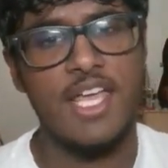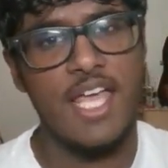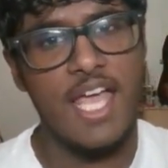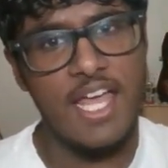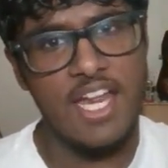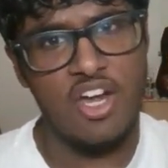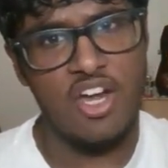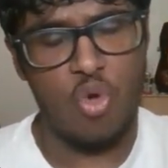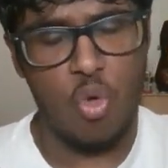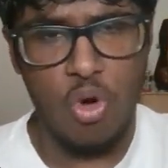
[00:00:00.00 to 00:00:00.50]

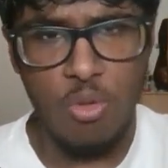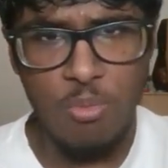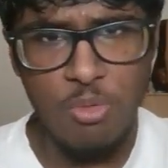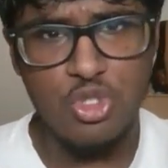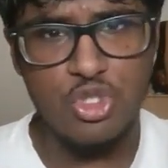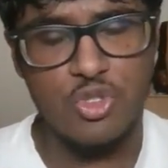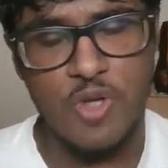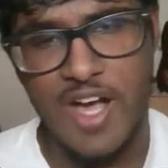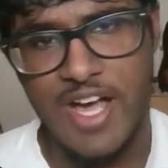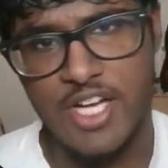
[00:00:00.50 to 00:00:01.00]
And a normal
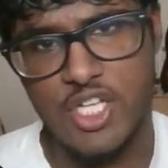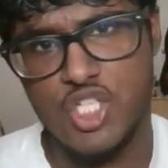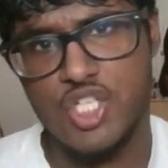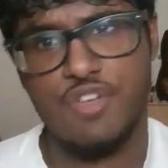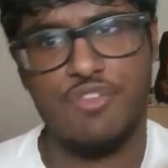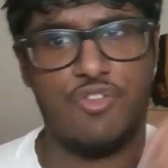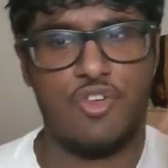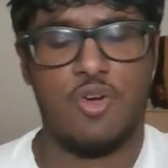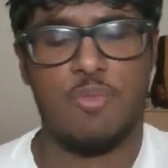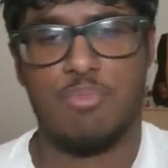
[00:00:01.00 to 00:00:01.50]

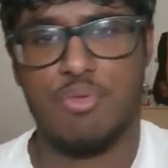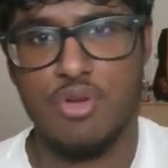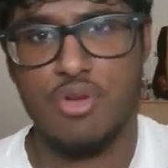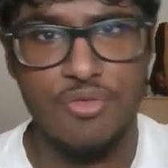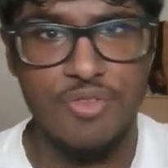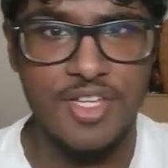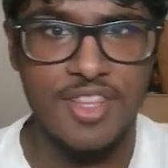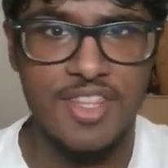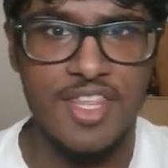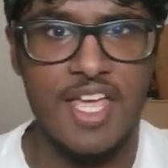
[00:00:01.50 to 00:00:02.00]
strategy for
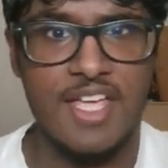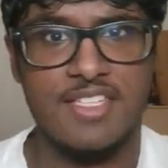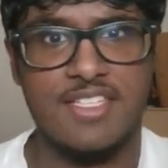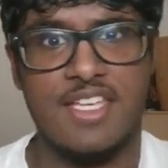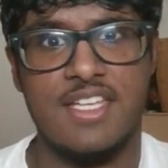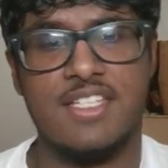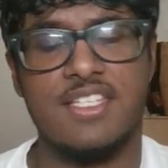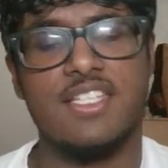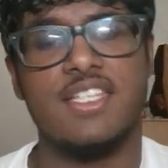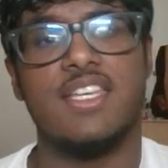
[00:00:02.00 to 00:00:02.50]
improving the
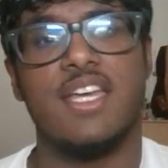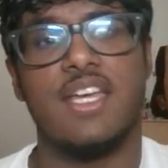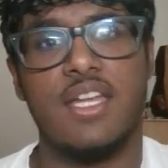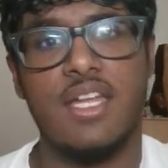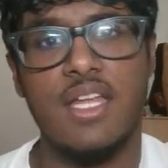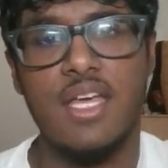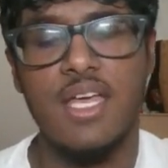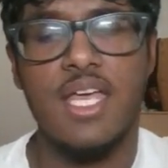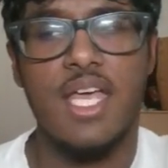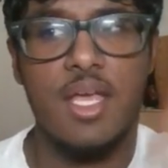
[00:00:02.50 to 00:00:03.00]
SAT
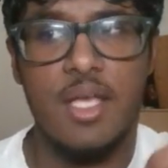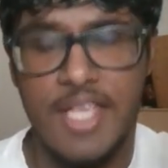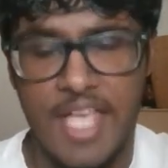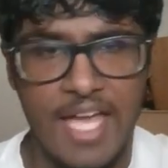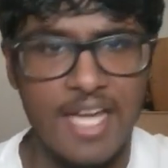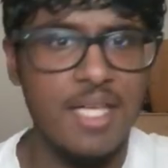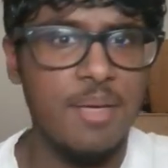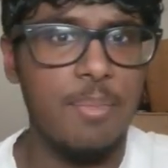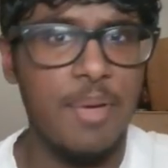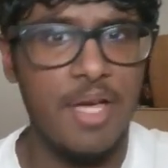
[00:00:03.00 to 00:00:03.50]
and
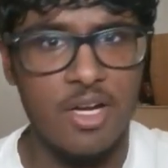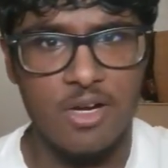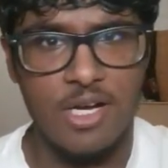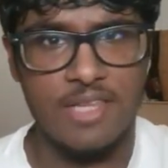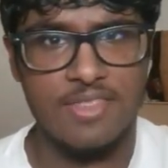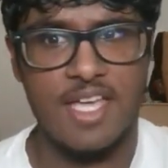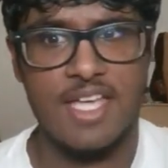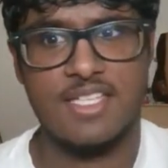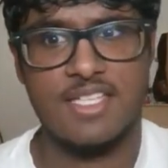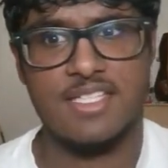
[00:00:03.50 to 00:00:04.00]
getting better
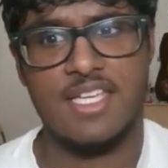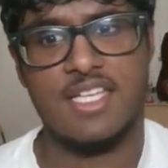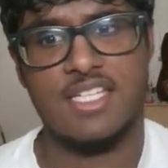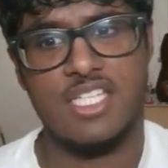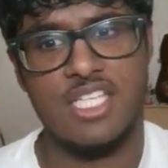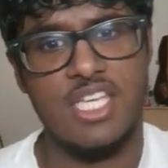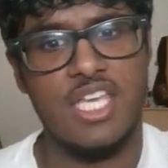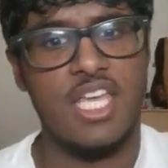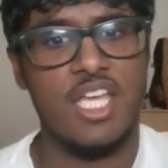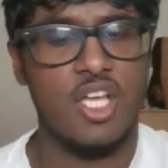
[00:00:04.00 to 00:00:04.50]
at the SAT
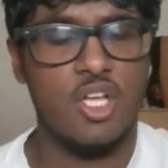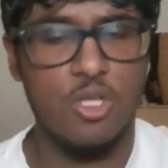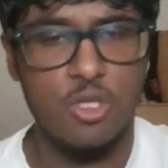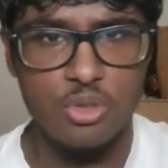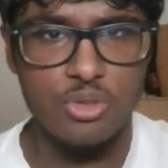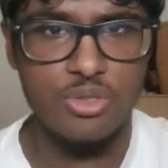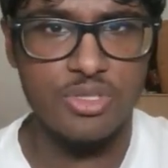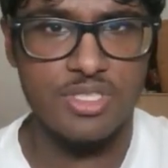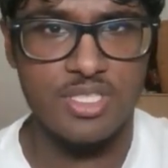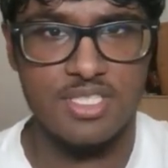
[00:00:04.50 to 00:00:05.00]

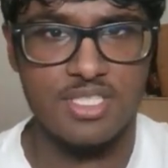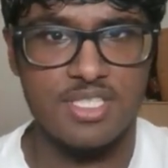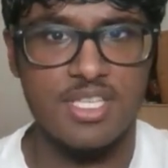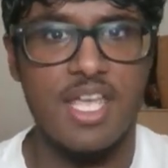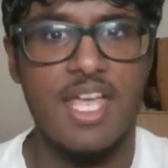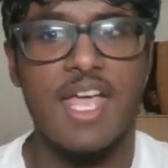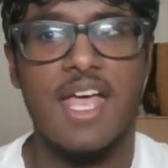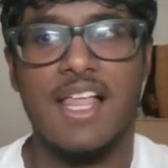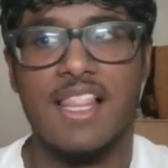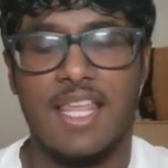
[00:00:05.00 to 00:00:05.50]
includes this
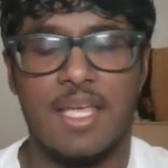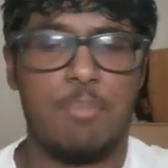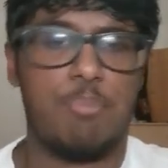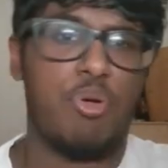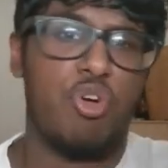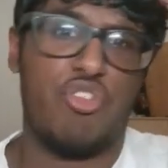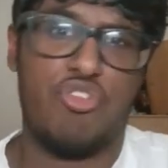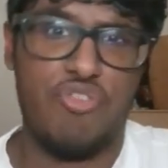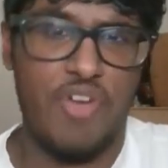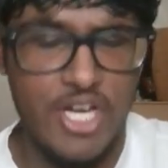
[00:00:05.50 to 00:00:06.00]
like
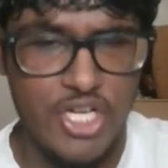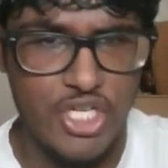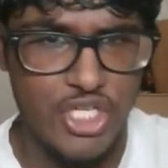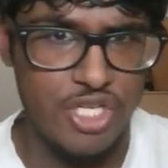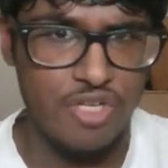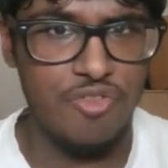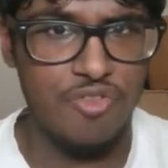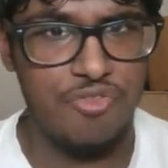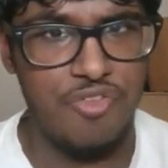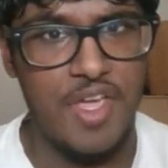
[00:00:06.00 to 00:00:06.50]

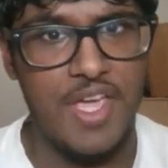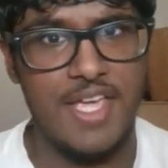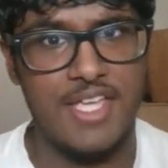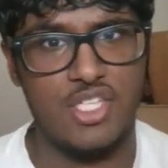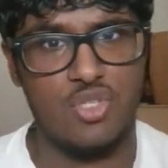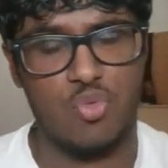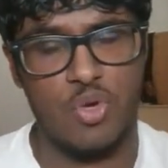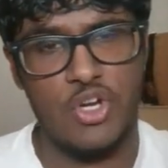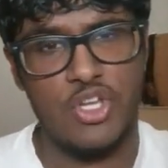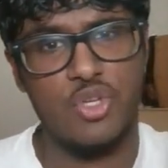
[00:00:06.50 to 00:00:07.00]
perfection
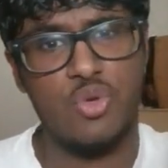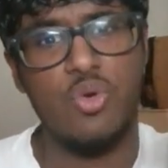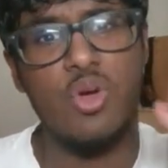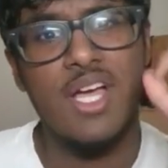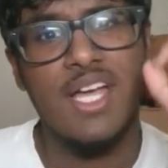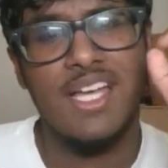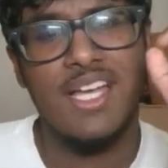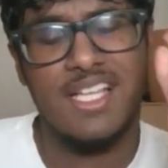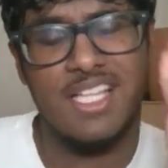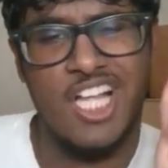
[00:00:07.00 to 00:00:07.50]
phase where you
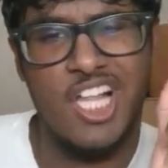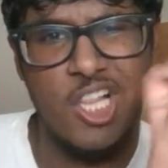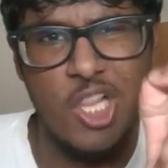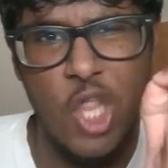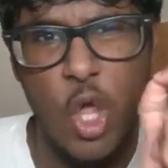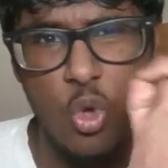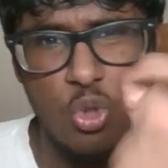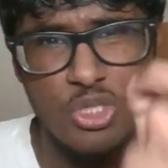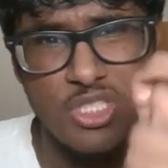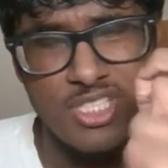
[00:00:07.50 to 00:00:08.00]

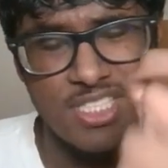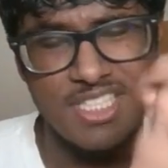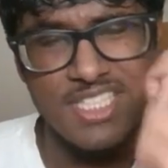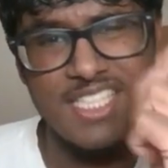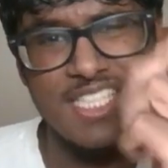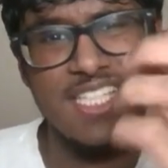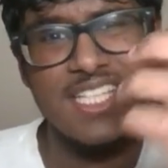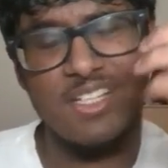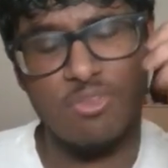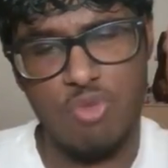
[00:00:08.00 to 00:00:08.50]

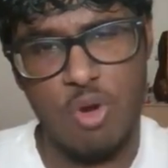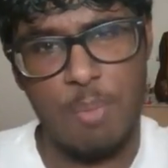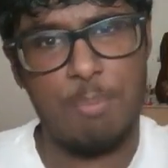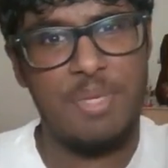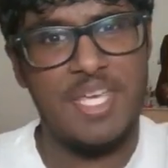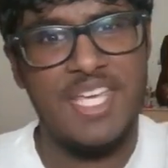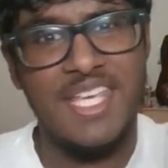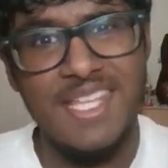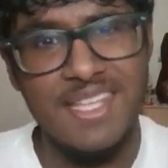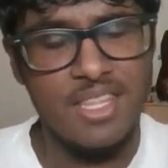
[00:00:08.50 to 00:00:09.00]
closely
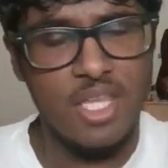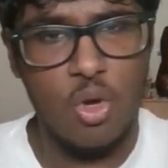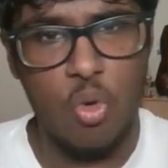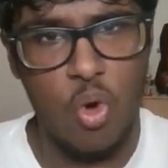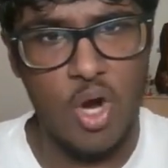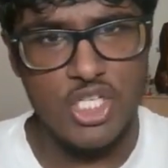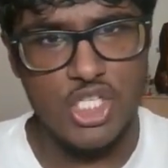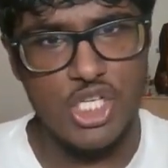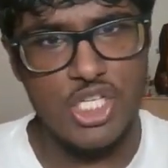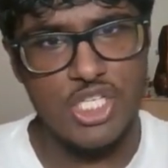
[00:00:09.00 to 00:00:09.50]
repeat the
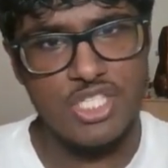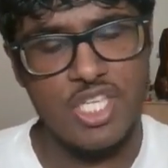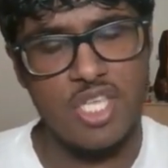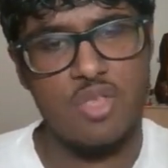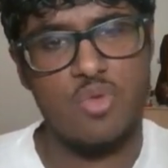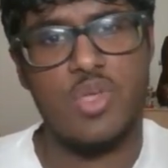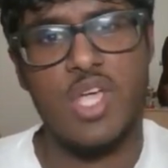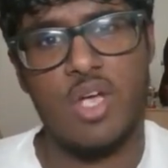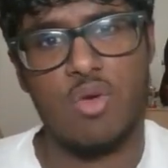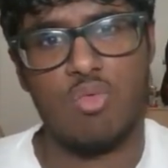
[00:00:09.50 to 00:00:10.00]
questions
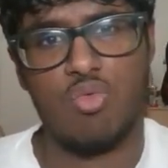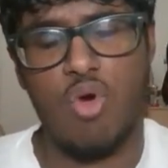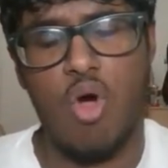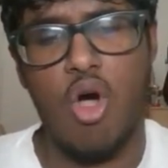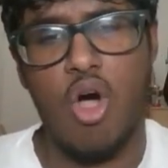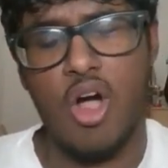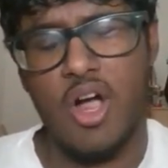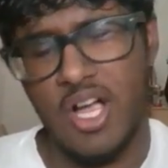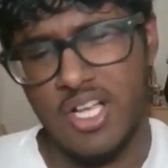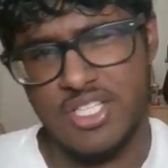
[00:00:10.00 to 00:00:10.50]
that you get
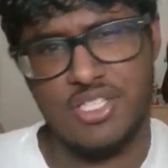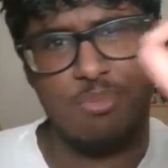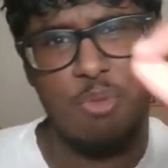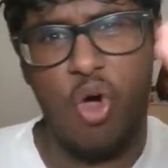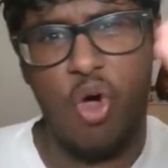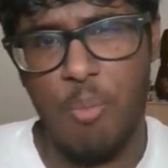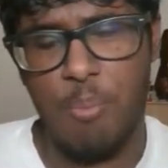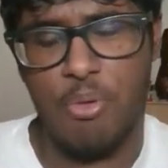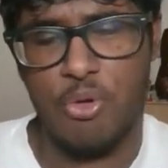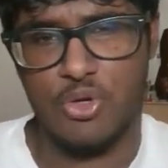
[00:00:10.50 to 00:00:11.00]
wrong a
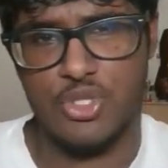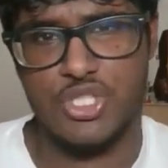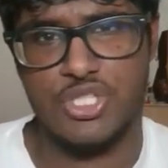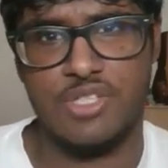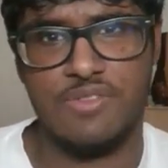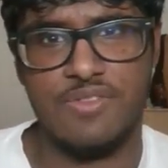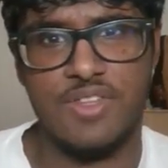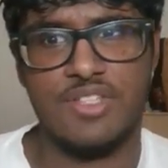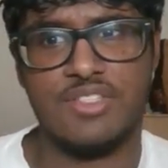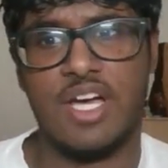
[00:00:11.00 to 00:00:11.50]
small
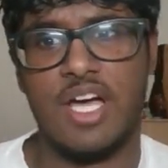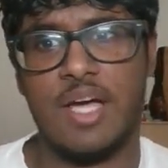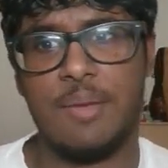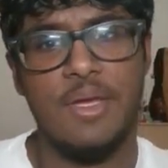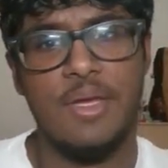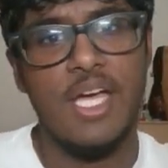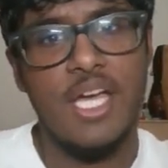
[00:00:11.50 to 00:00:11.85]
portion of the time